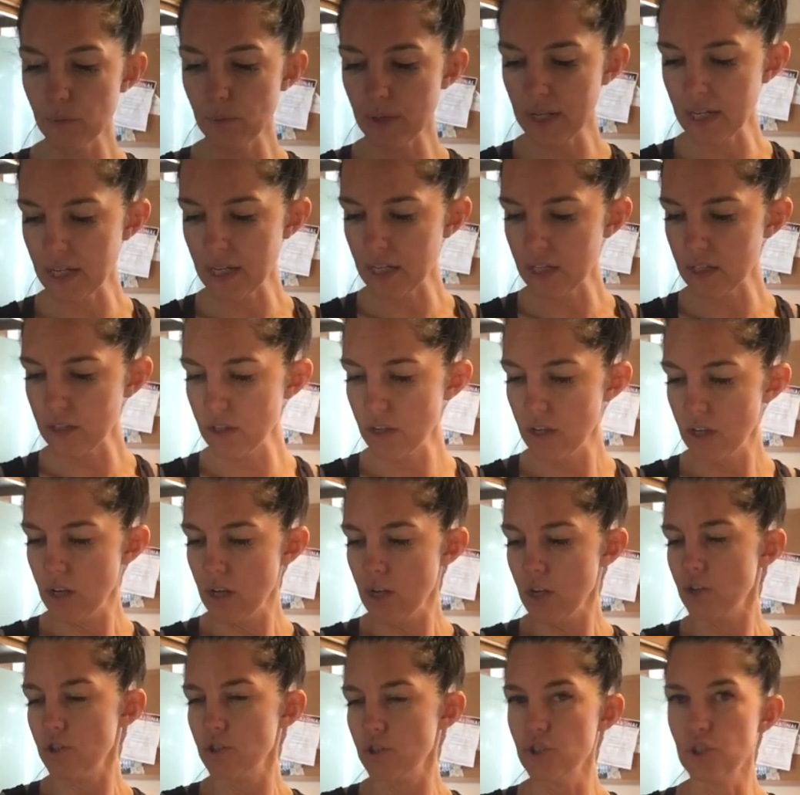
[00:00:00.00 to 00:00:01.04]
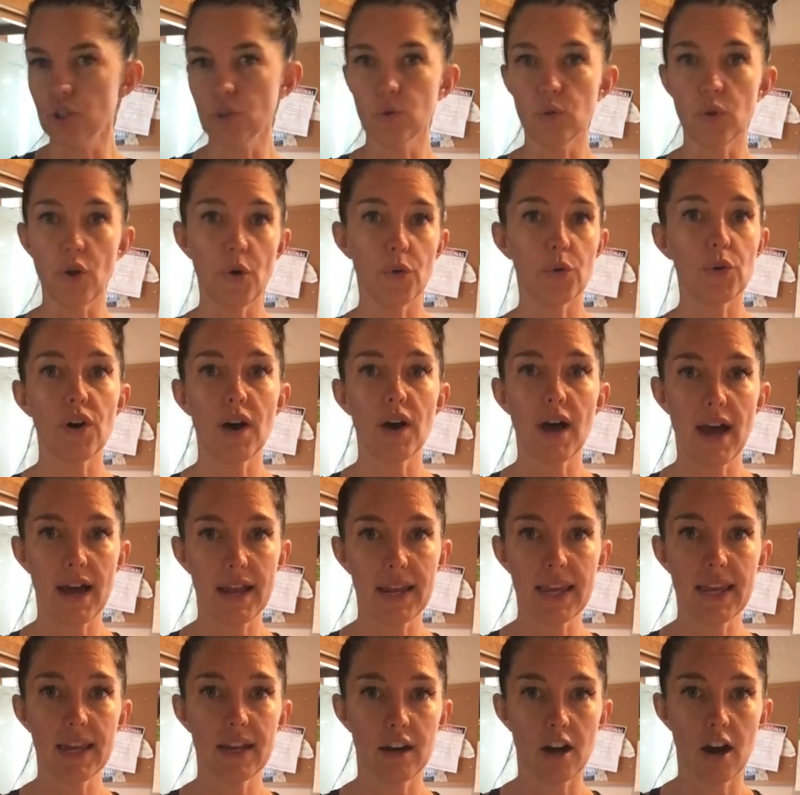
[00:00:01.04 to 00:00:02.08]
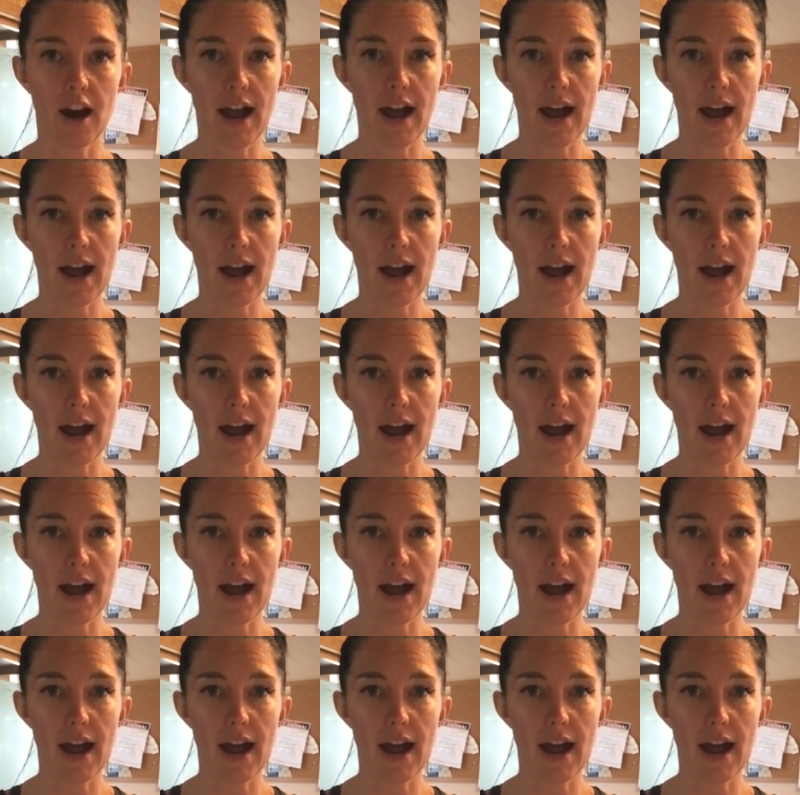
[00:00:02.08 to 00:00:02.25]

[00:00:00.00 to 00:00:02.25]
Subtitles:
We do local honey in our